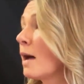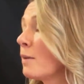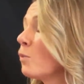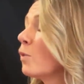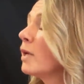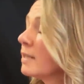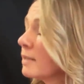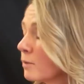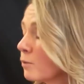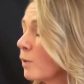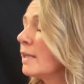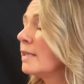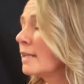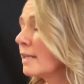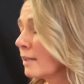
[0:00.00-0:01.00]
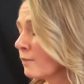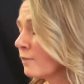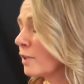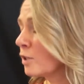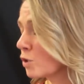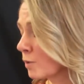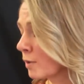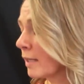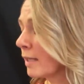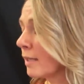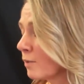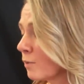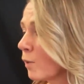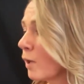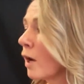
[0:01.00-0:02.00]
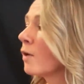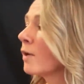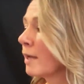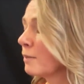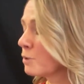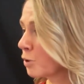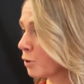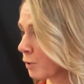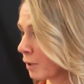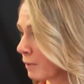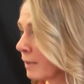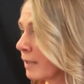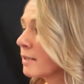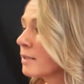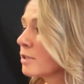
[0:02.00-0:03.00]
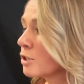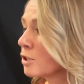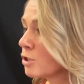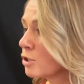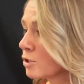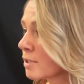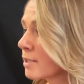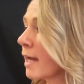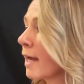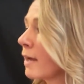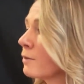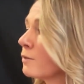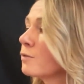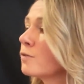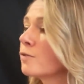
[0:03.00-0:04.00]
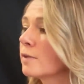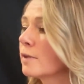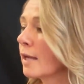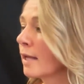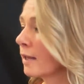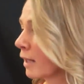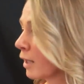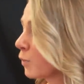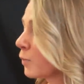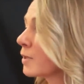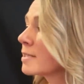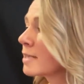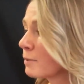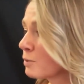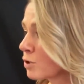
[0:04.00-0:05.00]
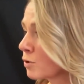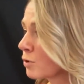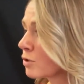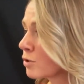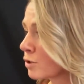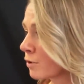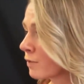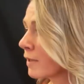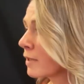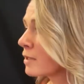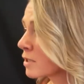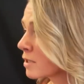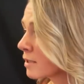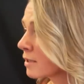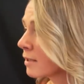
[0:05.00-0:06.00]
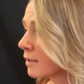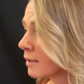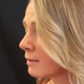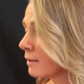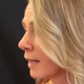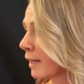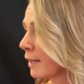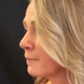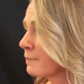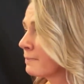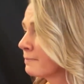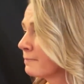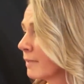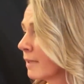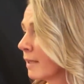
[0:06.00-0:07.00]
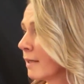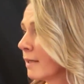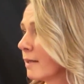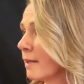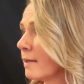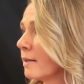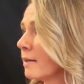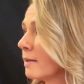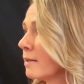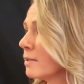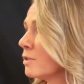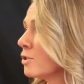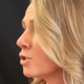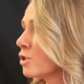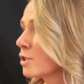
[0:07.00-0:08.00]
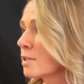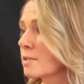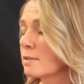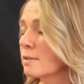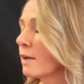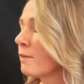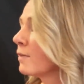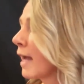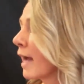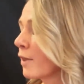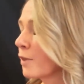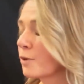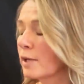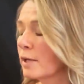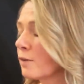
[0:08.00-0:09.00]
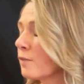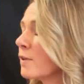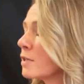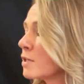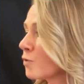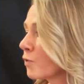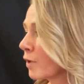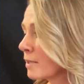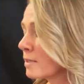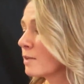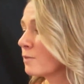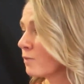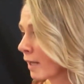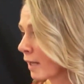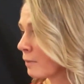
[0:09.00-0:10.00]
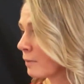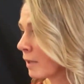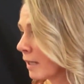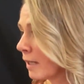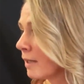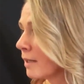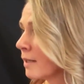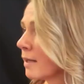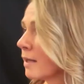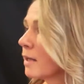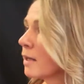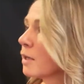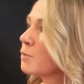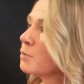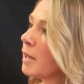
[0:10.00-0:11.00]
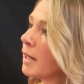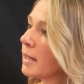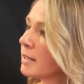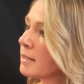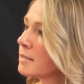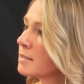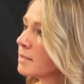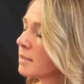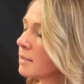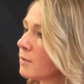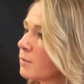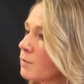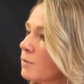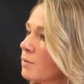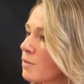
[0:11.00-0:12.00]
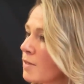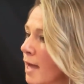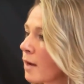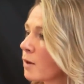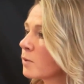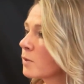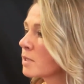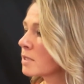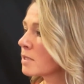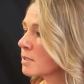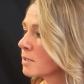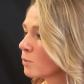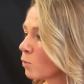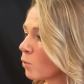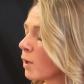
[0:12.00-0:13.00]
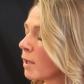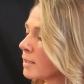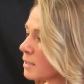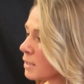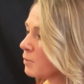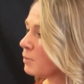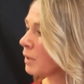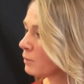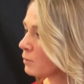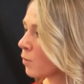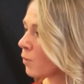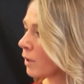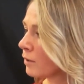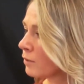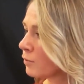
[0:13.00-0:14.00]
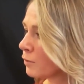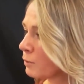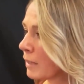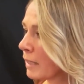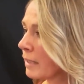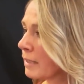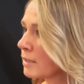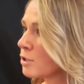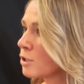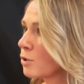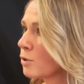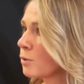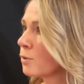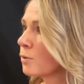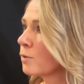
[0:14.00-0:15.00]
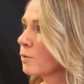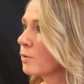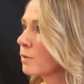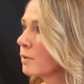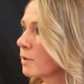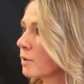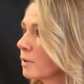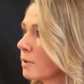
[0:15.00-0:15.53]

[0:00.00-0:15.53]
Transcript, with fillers: um, we we did eventually we all came to agreement to just have a like a receptional service um, just of gathering of his friends and family but that was one tipping point for me to